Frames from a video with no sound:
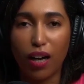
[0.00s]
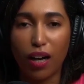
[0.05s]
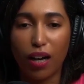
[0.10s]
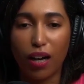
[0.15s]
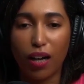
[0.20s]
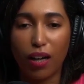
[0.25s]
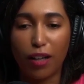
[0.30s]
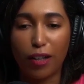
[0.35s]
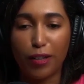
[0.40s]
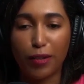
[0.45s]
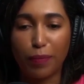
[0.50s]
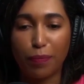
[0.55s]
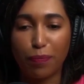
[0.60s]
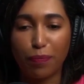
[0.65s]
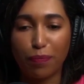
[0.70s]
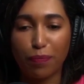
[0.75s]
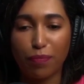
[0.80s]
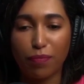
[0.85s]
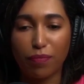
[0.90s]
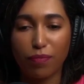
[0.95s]

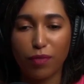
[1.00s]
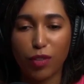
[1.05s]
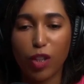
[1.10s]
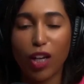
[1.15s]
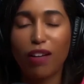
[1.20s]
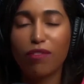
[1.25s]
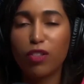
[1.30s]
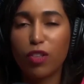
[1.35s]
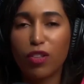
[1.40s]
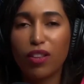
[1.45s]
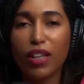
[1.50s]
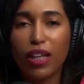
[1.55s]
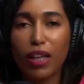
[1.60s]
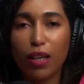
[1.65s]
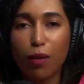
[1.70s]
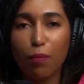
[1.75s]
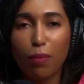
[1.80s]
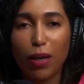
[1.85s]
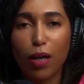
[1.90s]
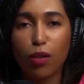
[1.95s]

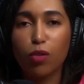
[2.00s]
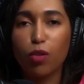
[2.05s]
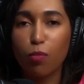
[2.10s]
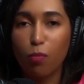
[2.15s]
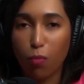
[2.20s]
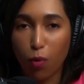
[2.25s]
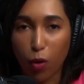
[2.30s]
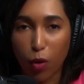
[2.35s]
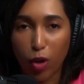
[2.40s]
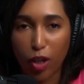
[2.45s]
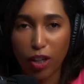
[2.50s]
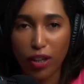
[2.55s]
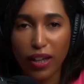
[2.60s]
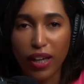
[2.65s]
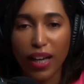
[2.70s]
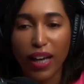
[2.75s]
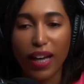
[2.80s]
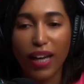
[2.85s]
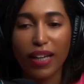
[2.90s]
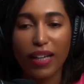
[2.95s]
think about more,
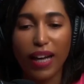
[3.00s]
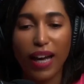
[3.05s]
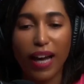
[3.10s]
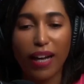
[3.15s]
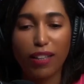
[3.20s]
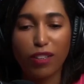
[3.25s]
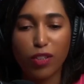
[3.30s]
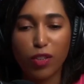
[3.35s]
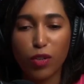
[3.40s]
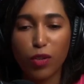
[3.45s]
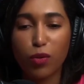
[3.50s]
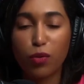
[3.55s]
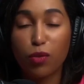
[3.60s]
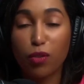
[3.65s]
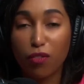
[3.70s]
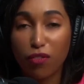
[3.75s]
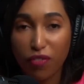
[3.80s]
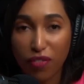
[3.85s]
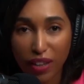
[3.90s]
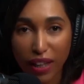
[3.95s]
and it has to
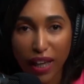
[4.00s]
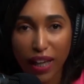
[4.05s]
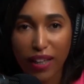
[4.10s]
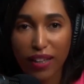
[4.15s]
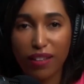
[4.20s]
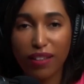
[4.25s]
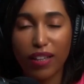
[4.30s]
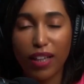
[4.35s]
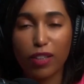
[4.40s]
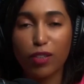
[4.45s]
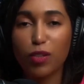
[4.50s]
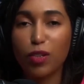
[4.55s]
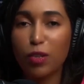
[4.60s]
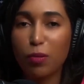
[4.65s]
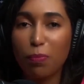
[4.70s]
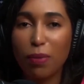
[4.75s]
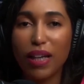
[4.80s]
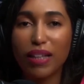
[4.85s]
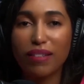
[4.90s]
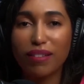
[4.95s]
reflect that you
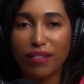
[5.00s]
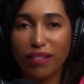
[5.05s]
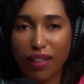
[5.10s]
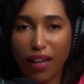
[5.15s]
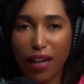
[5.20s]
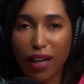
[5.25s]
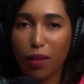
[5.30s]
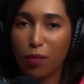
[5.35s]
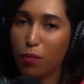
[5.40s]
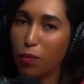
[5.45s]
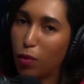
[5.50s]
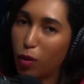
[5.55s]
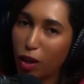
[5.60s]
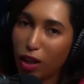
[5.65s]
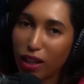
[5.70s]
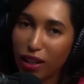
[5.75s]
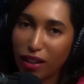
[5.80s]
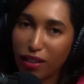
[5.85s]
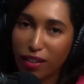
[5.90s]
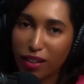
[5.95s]
spend time
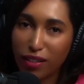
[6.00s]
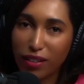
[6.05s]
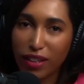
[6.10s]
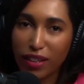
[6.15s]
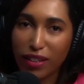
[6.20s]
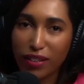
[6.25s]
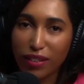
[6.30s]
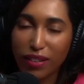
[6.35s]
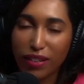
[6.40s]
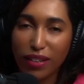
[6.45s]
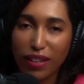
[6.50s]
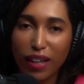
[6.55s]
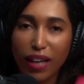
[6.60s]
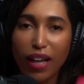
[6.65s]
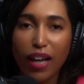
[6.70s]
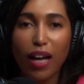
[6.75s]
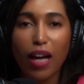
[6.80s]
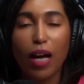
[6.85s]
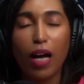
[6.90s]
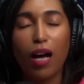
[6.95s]
working on it.
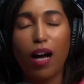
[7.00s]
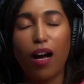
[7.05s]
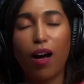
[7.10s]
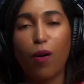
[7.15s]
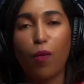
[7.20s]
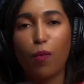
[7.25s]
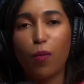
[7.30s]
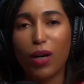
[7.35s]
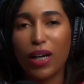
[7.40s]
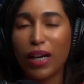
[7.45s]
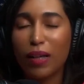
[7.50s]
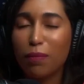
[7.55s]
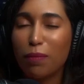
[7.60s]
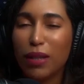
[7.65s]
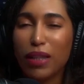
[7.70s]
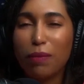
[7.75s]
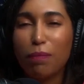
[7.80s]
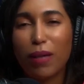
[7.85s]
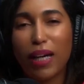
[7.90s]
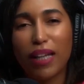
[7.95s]
What I
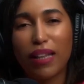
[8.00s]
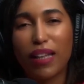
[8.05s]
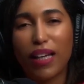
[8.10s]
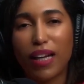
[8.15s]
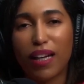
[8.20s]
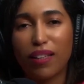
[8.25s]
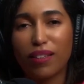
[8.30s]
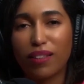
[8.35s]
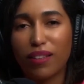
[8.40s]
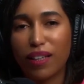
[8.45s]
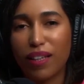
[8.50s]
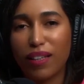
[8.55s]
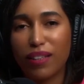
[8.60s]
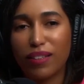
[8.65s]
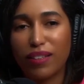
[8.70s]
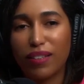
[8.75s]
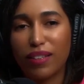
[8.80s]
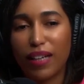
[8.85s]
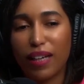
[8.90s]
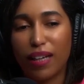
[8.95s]
mean by that
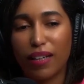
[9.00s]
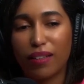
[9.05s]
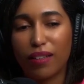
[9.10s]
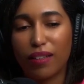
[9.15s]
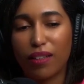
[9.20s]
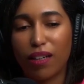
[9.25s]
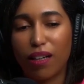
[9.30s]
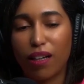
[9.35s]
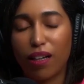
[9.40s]
is that